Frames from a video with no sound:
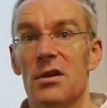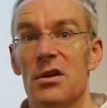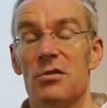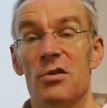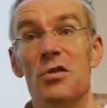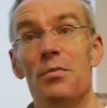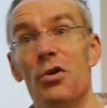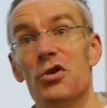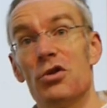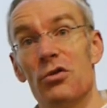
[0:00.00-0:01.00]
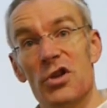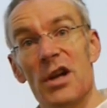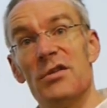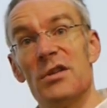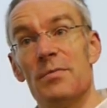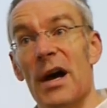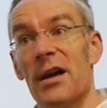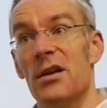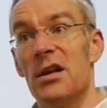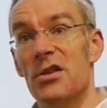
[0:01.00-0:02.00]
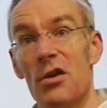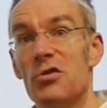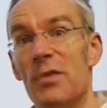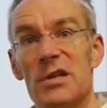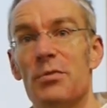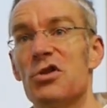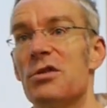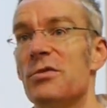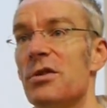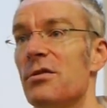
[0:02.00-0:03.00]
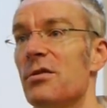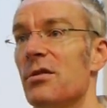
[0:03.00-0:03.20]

So when you push your changes back, it knows where to push them to.